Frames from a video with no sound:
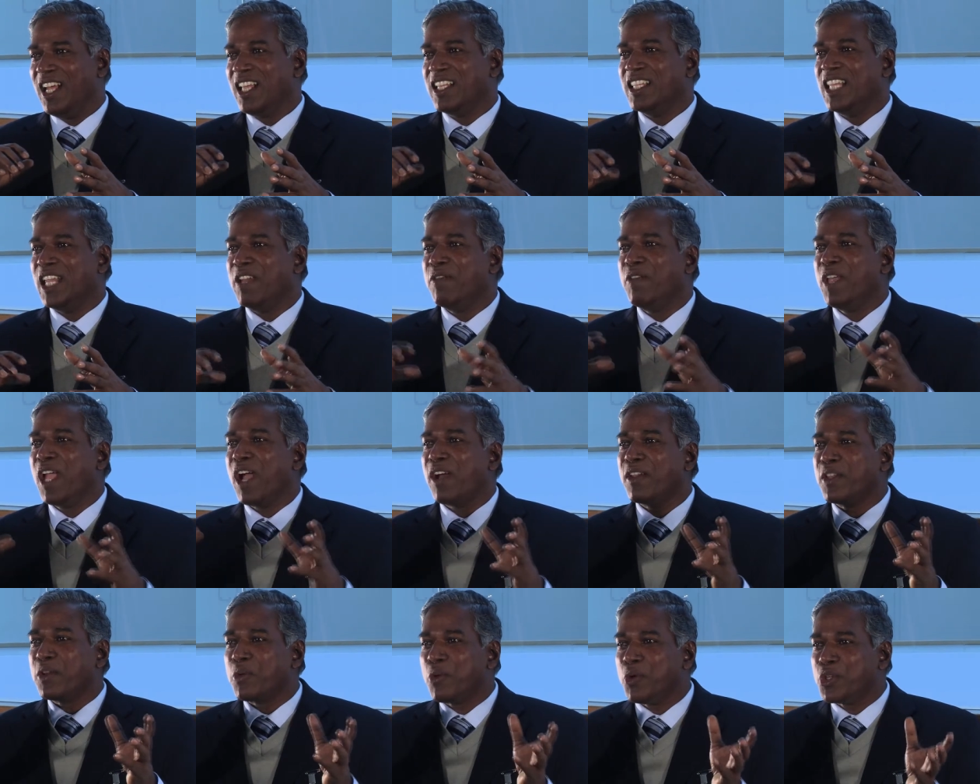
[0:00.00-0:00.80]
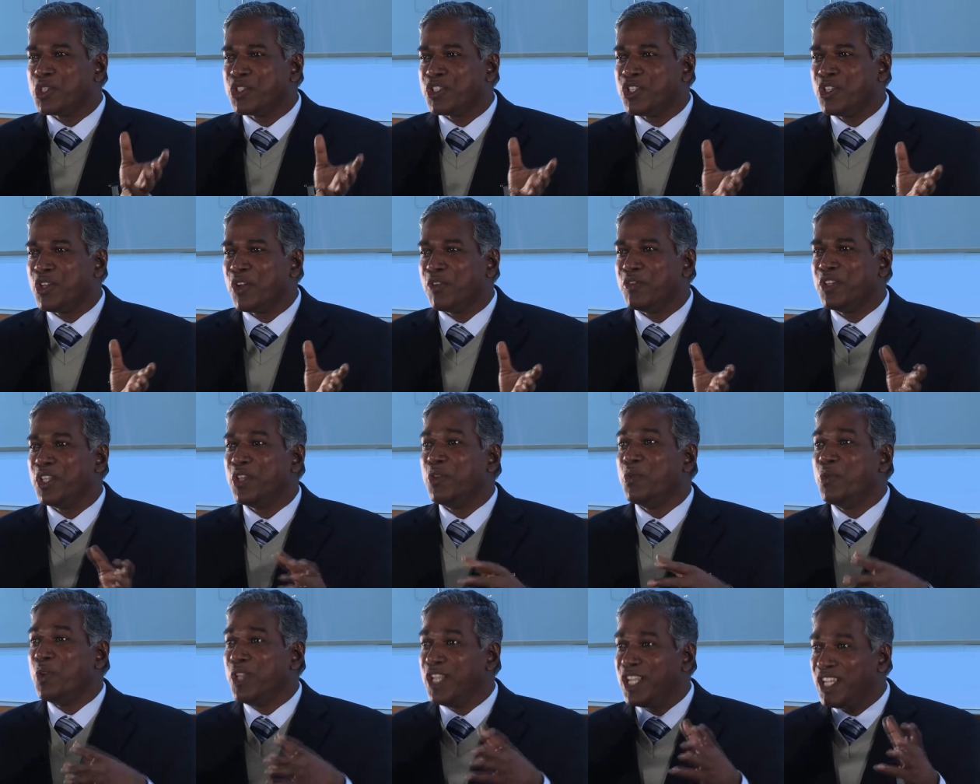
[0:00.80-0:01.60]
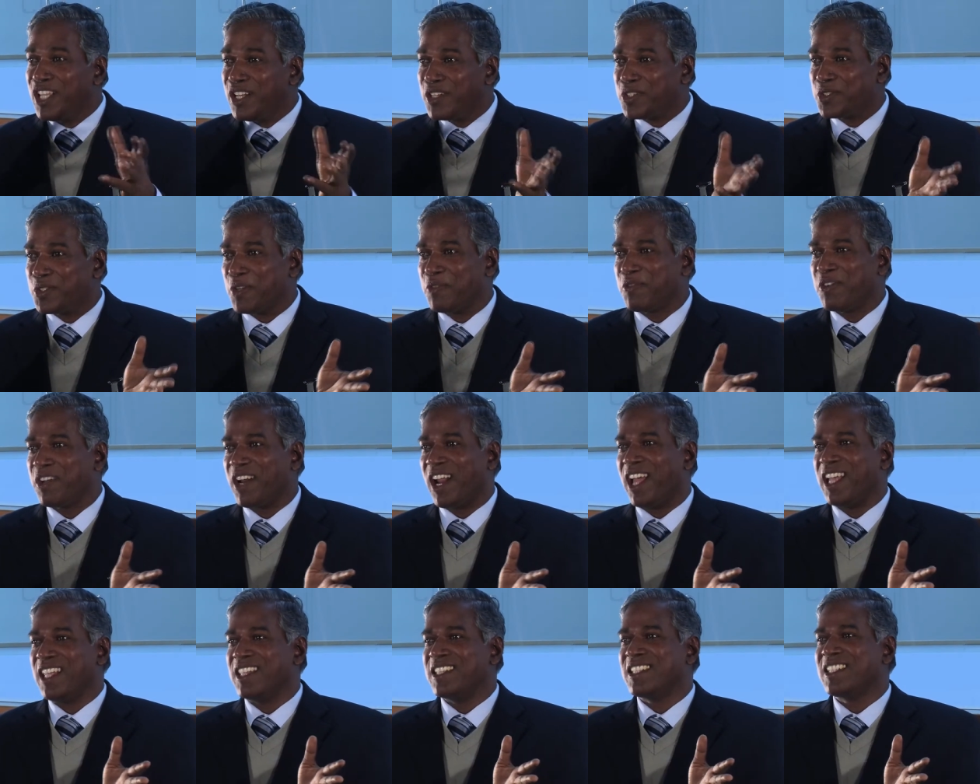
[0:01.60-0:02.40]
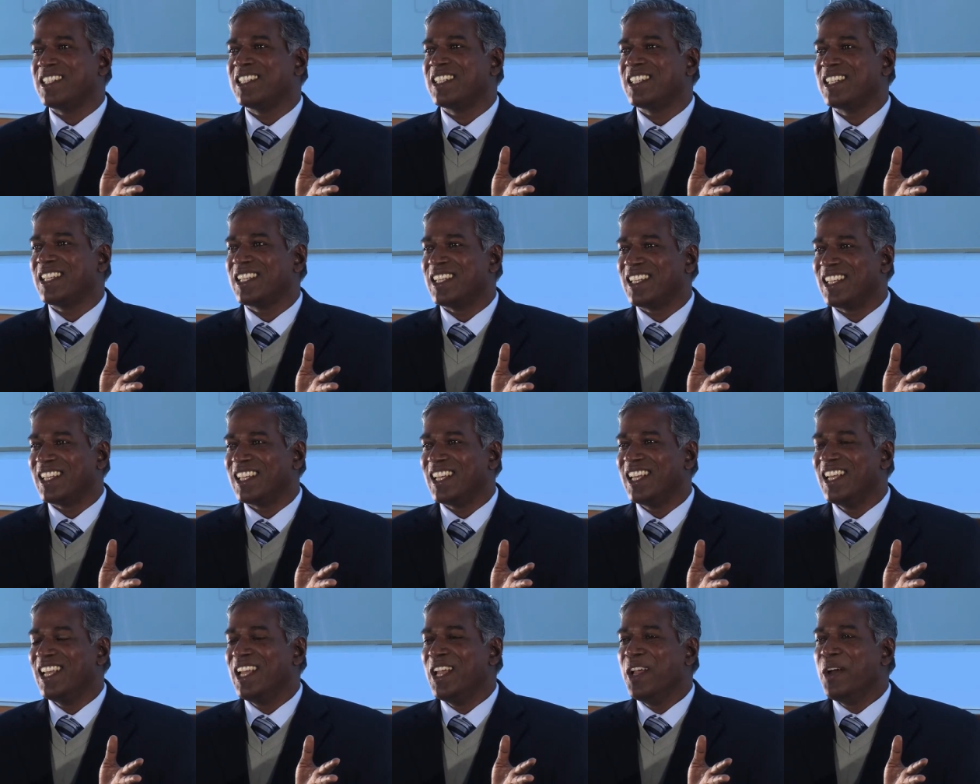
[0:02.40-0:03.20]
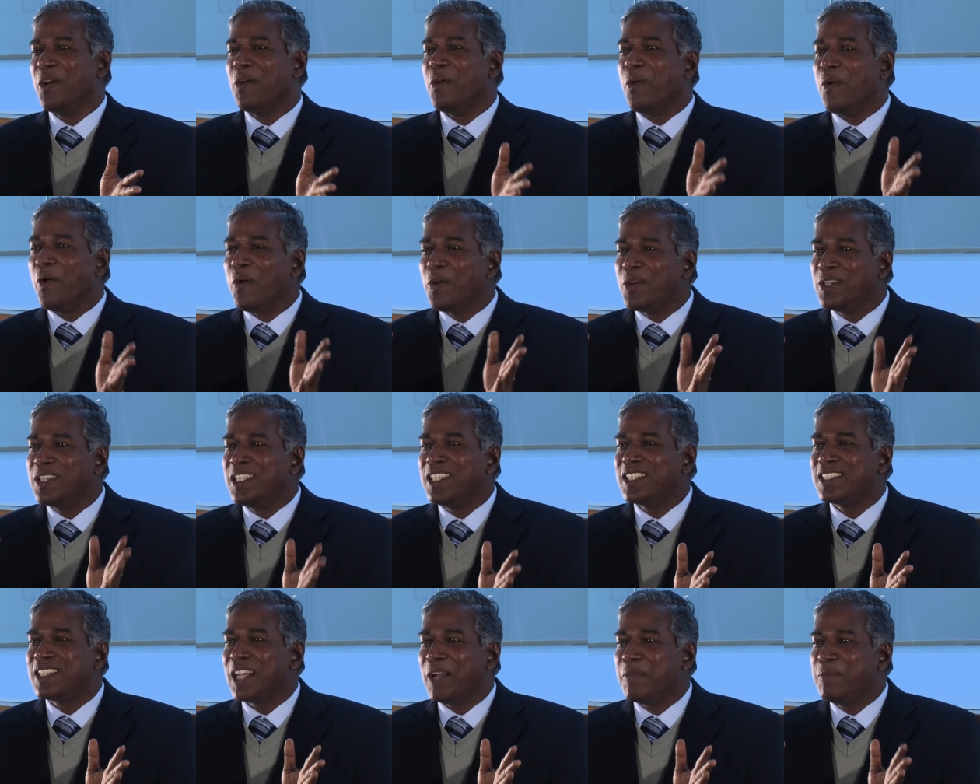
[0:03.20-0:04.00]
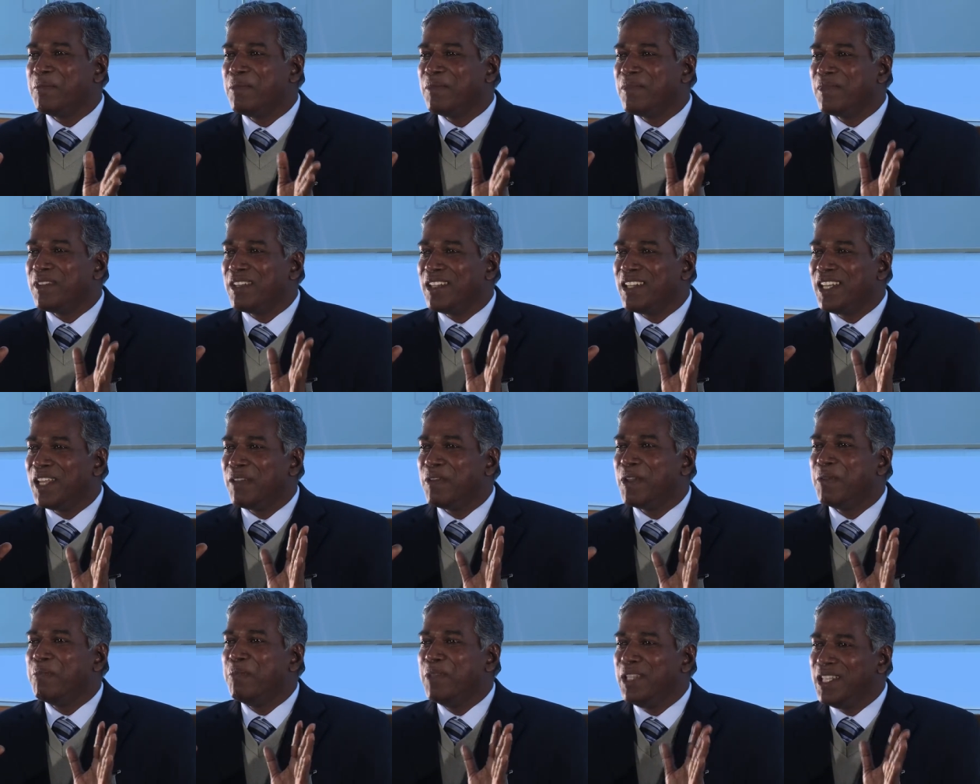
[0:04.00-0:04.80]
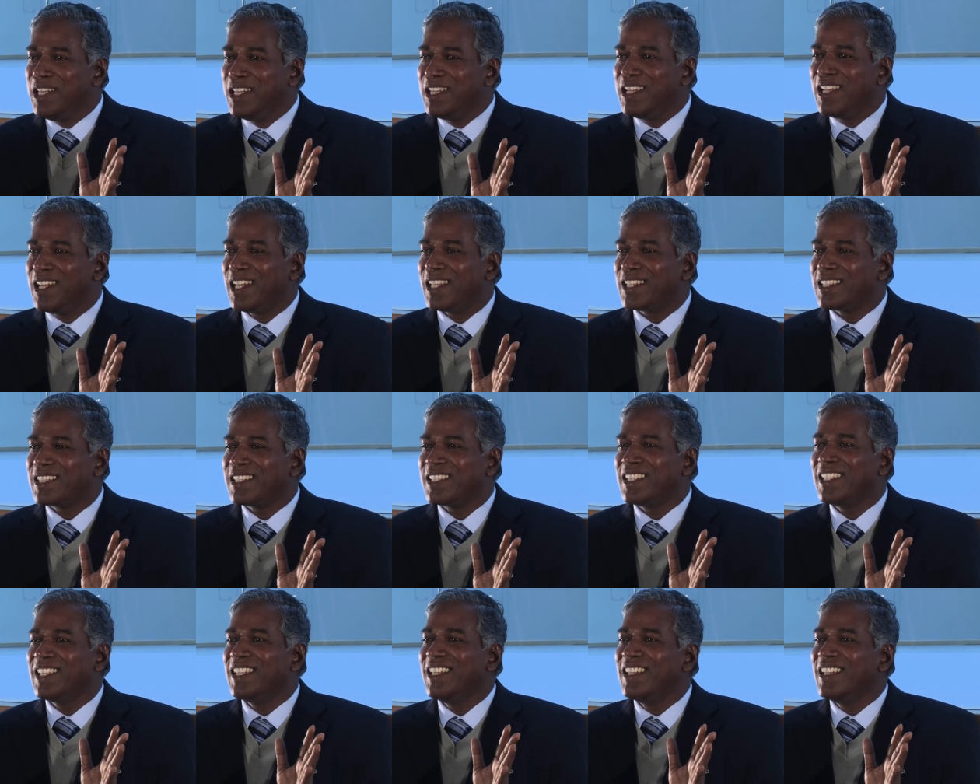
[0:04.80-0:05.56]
Then we have the question of the uniqueness of Christ. All these are in a way meaningless